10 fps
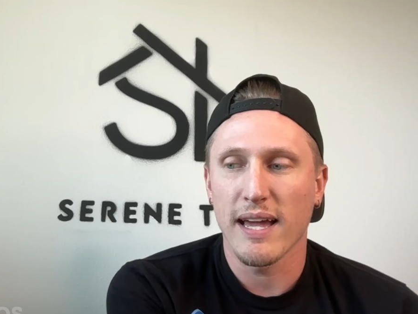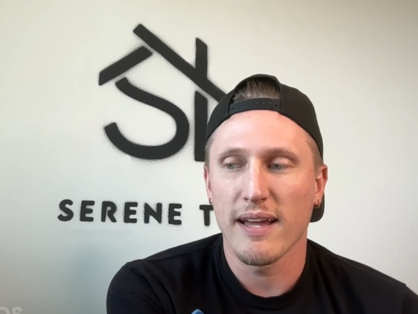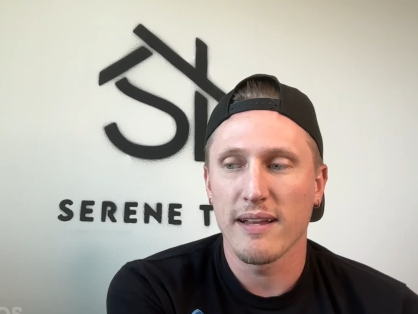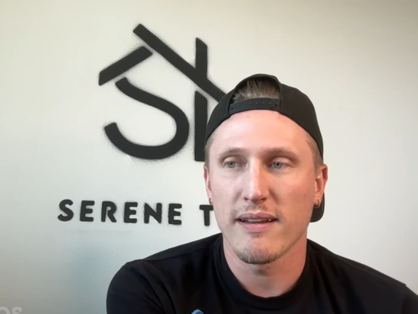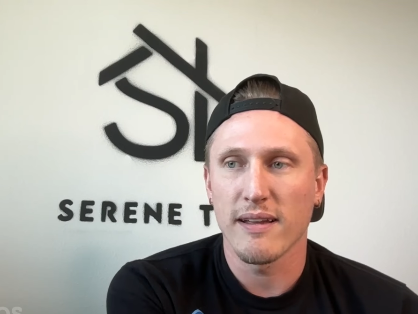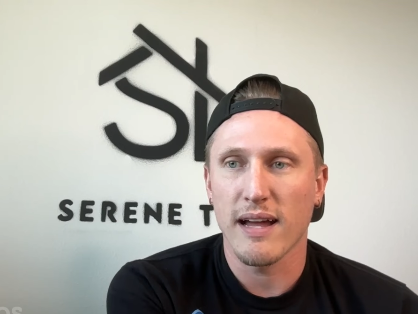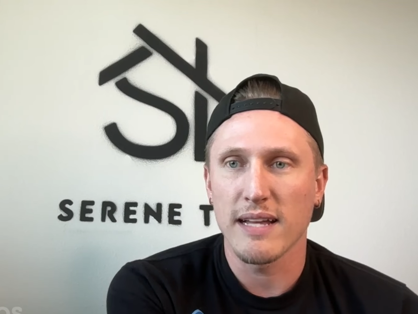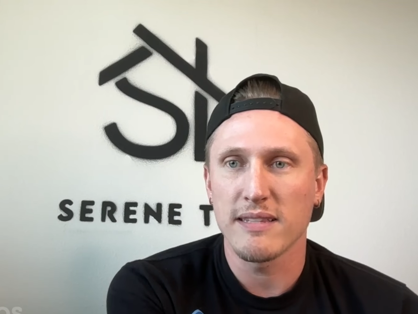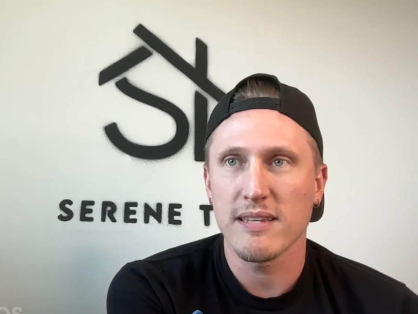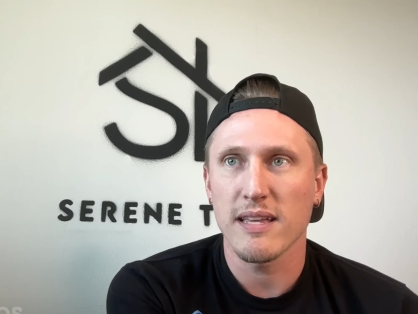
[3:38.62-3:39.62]
And
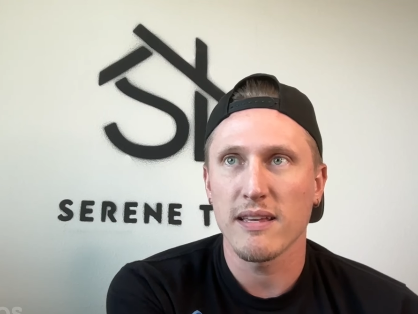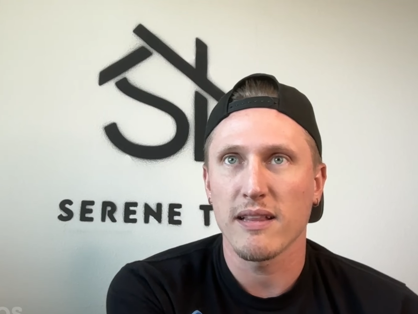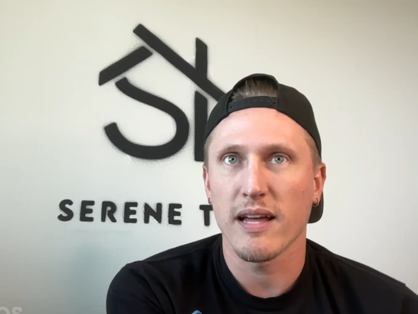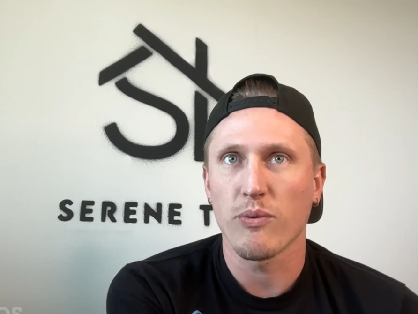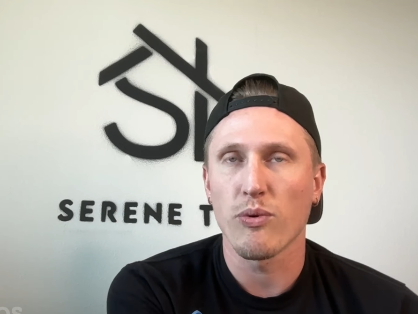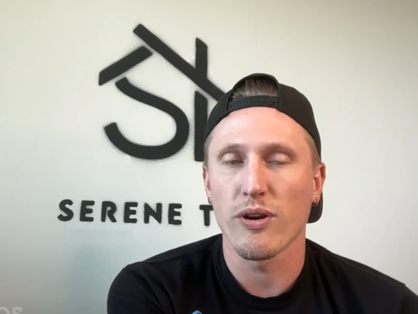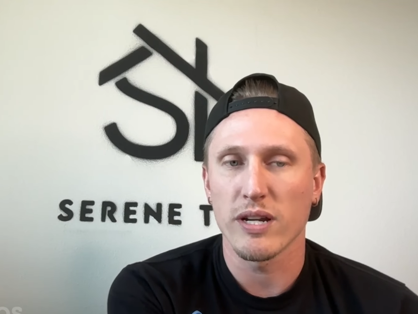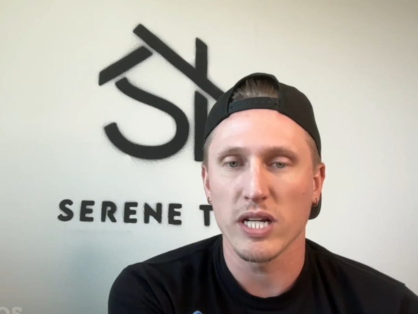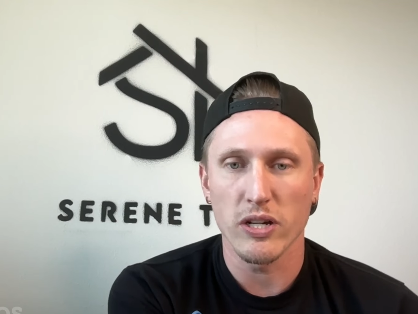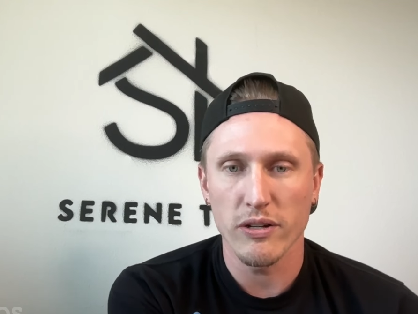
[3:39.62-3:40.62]
I'd say that like we're
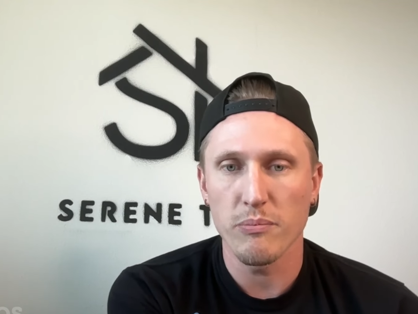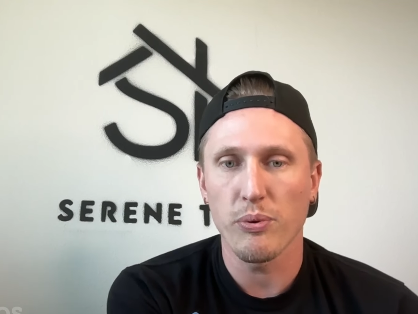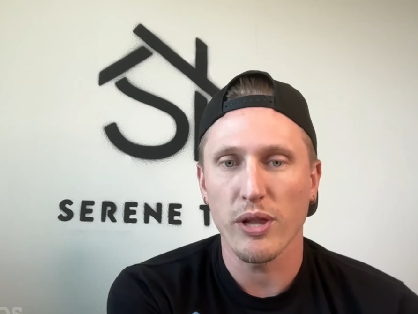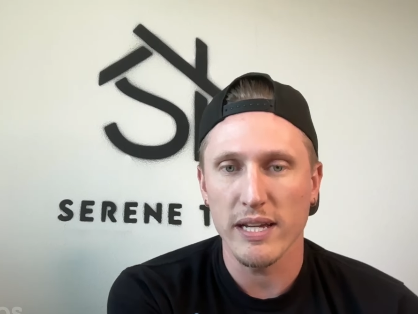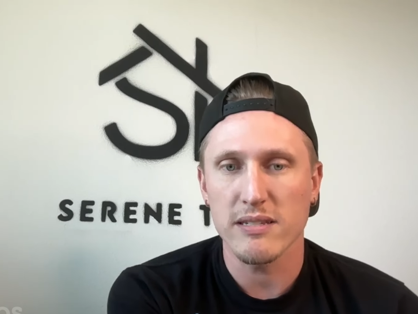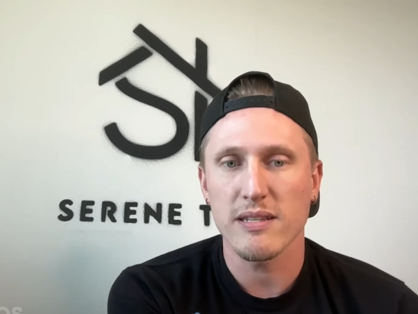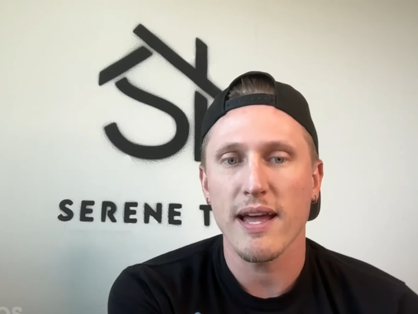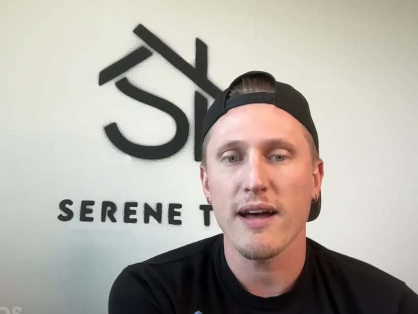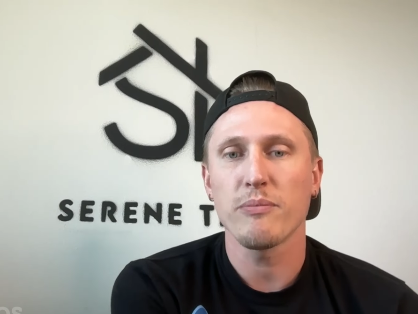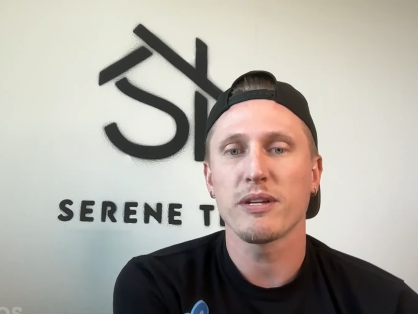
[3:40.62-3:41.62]
in a good place
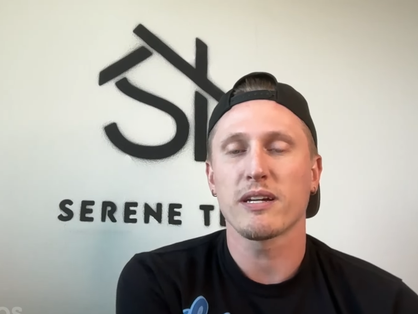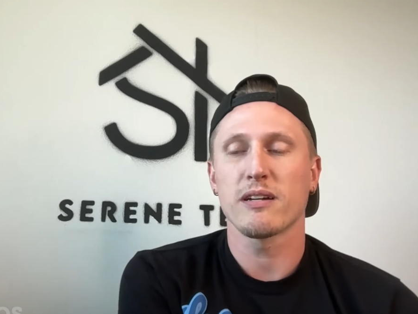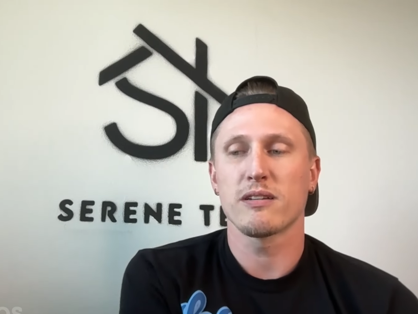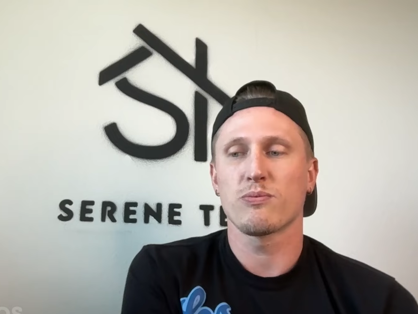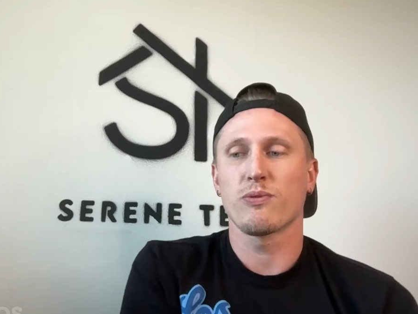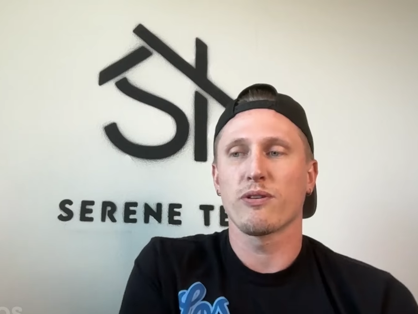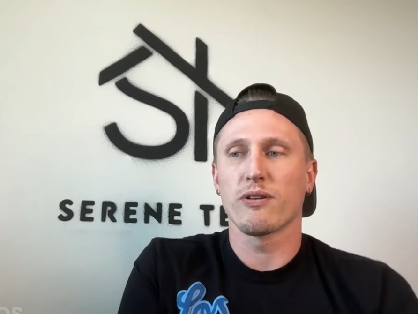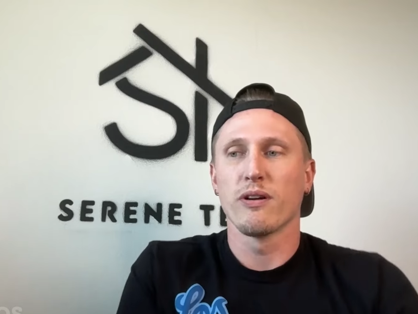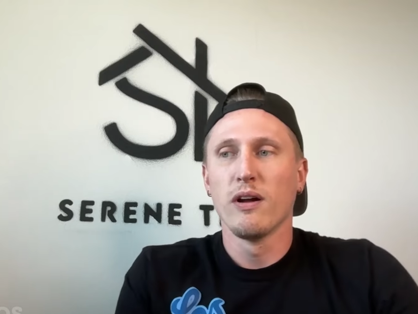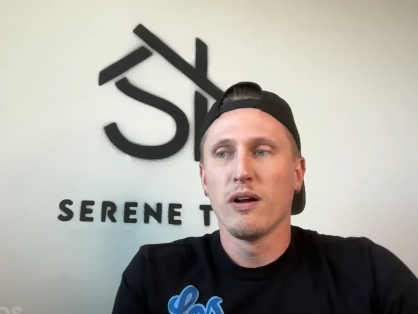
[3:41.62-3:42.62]
now because
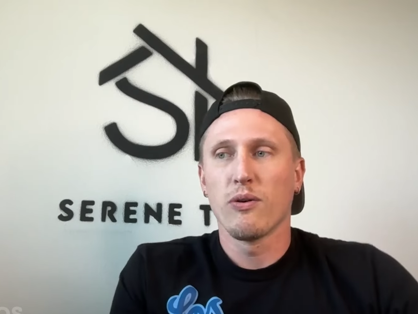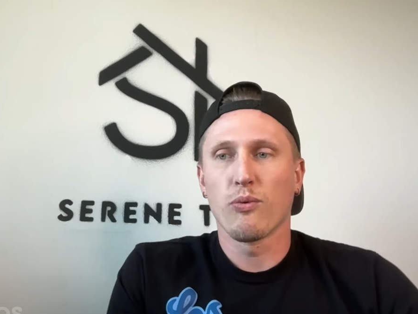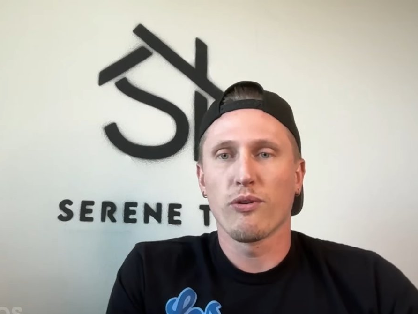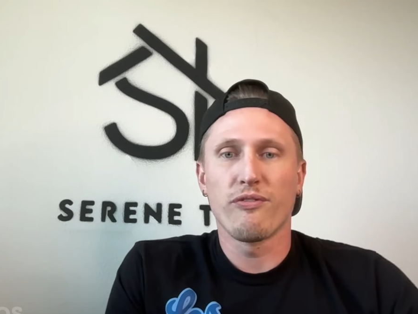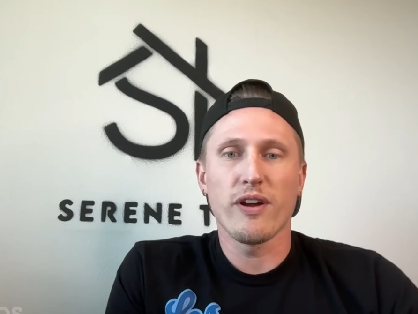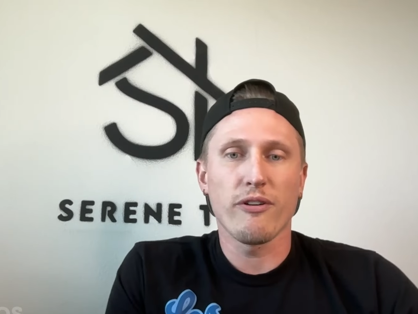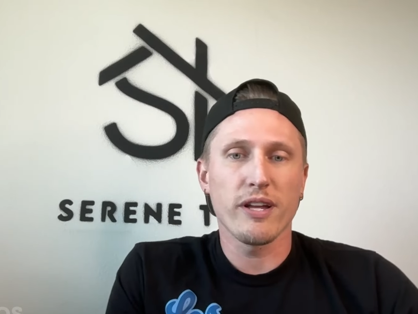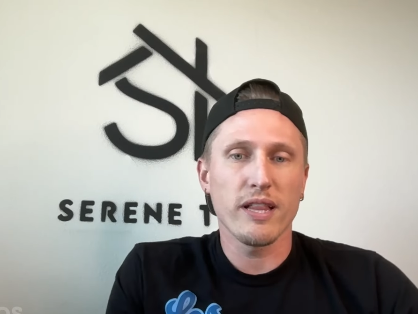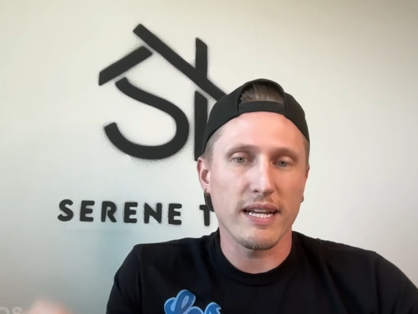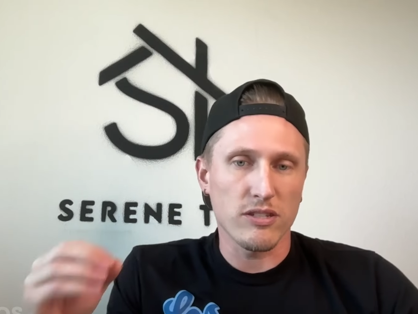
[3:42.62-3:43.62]
we're we're
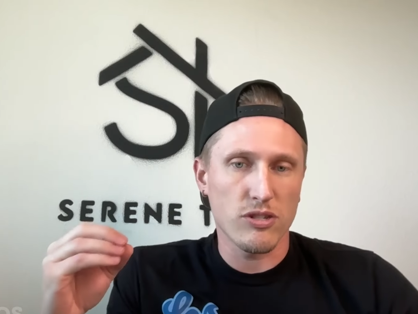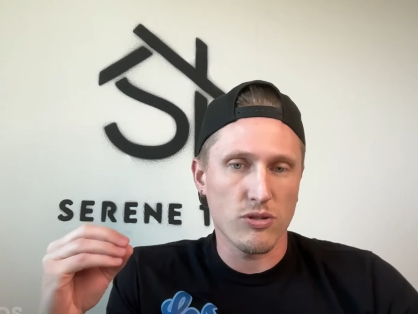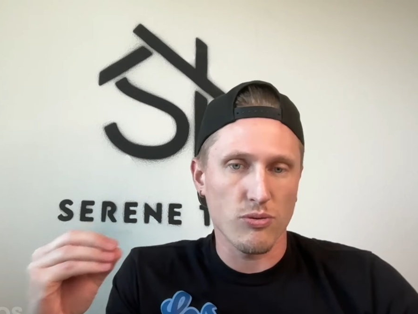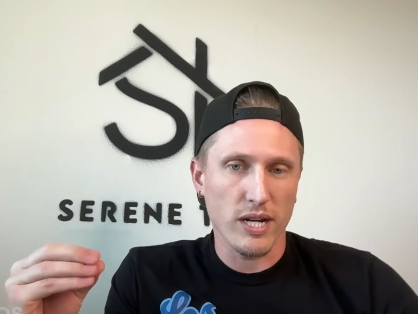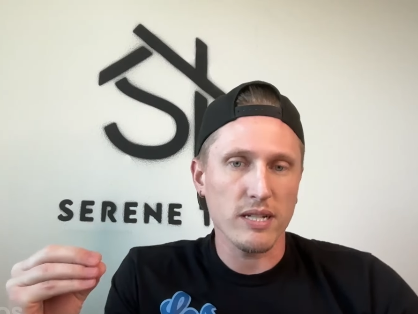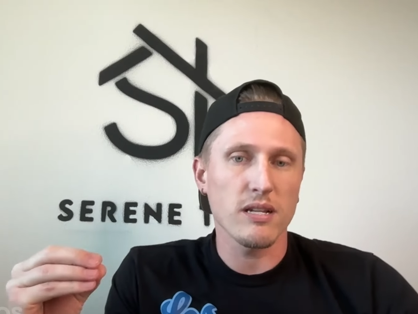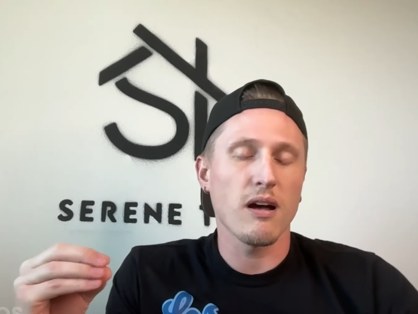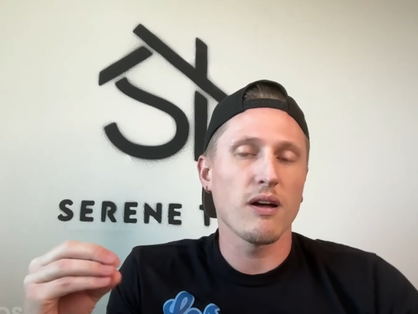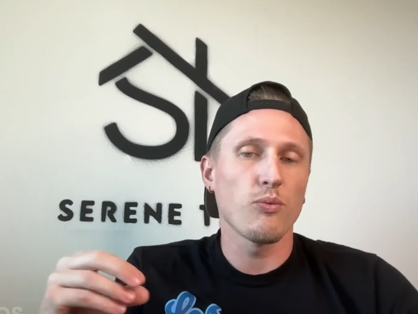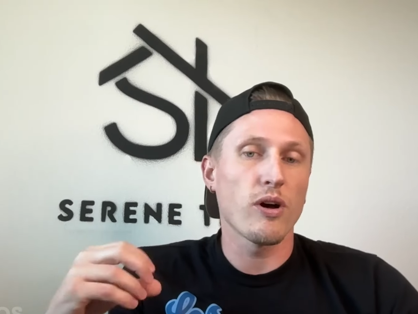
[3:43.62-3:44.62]
very like strict
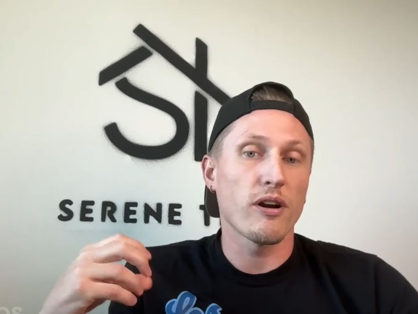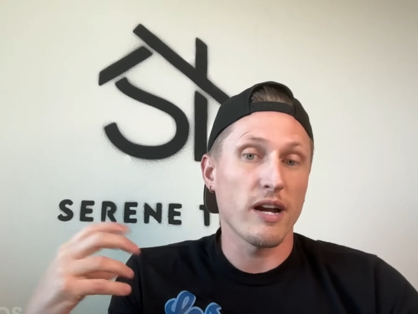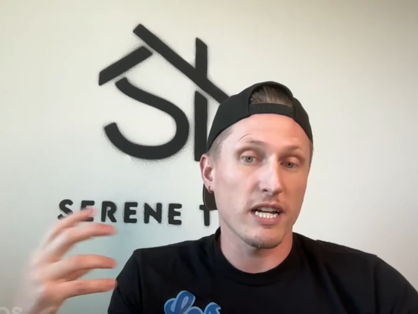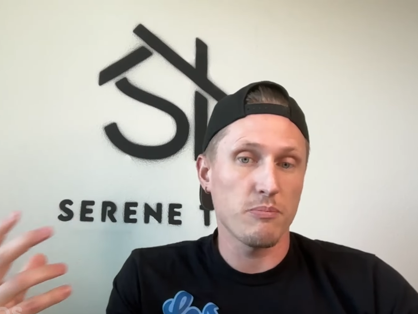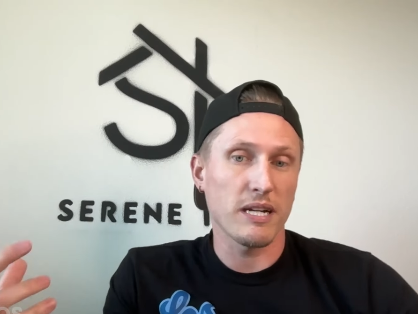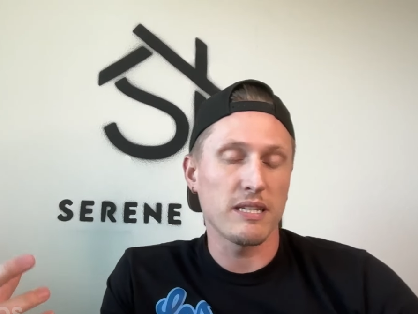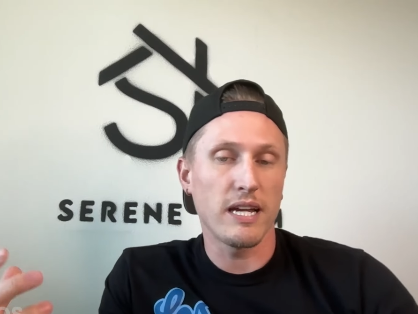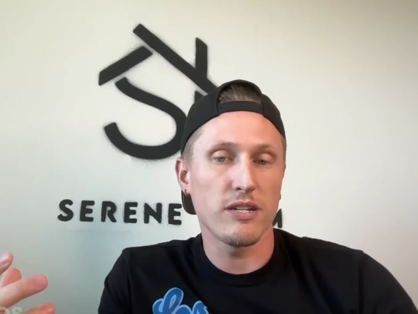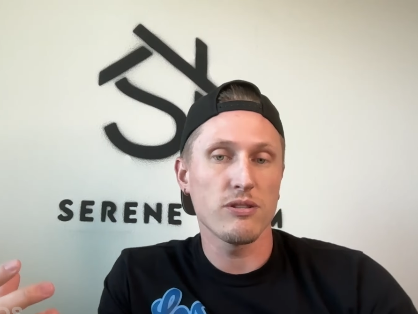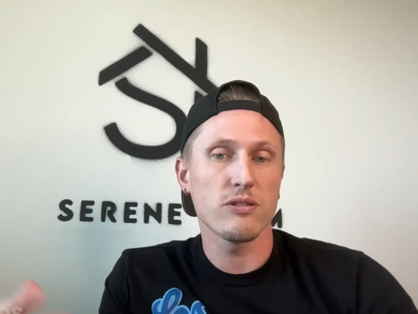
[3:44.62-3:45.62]
on what our
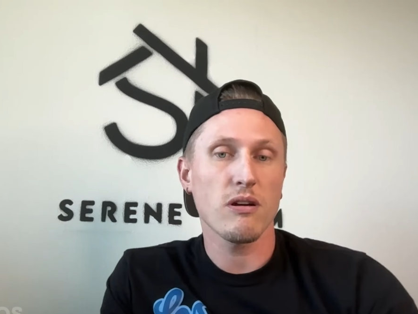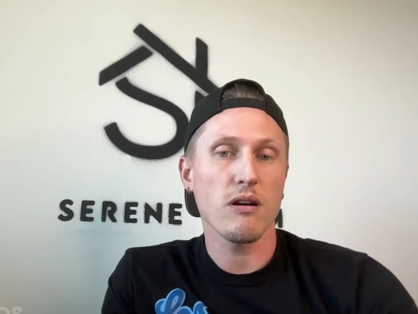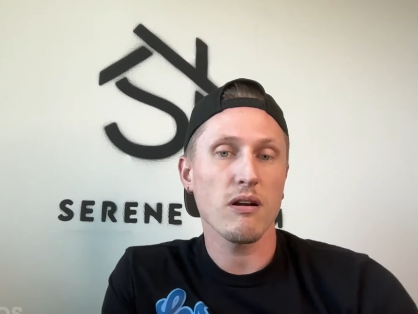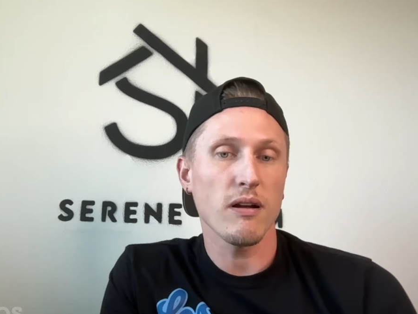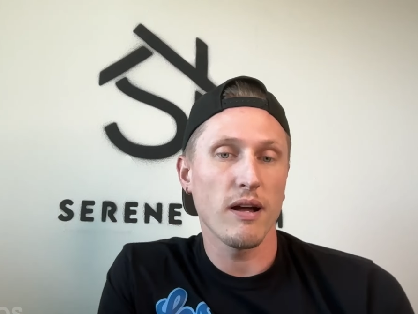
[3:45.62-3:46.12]
expectations are.